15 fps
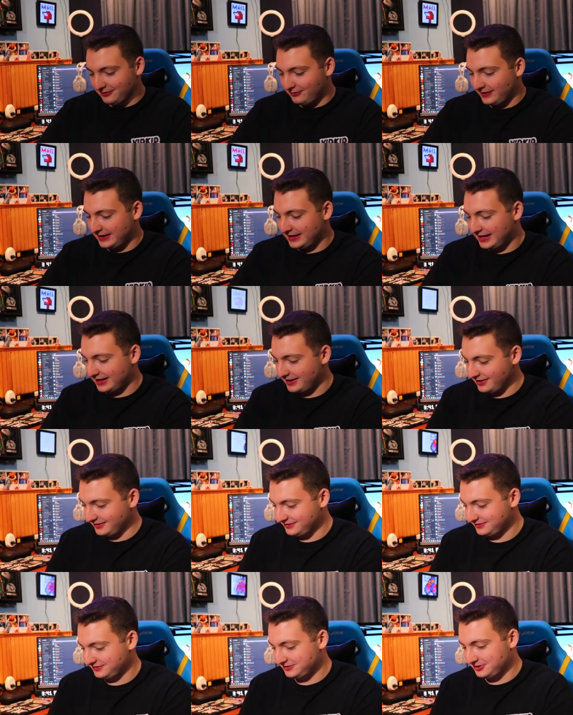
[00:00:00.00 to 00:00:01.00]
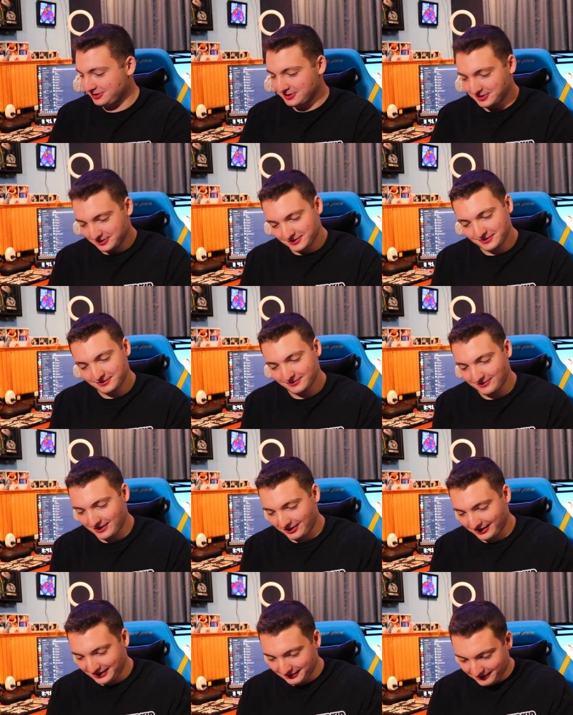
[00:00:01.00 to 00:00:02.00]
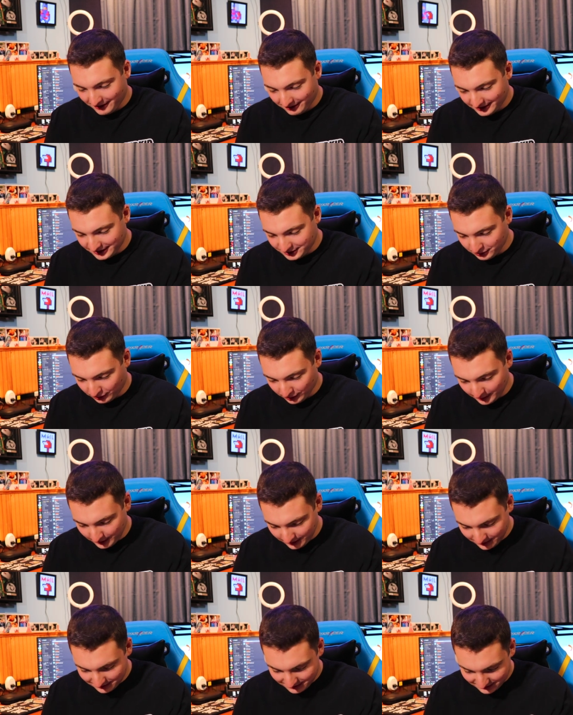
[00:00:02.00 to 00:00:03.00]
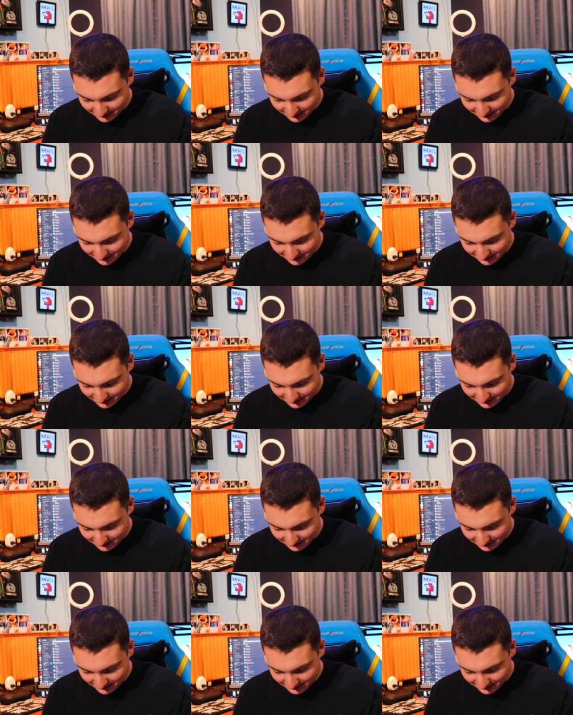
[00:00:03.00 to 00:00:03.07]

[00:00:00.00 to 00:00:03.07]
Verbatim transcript: Vidkid, Very, very adorable.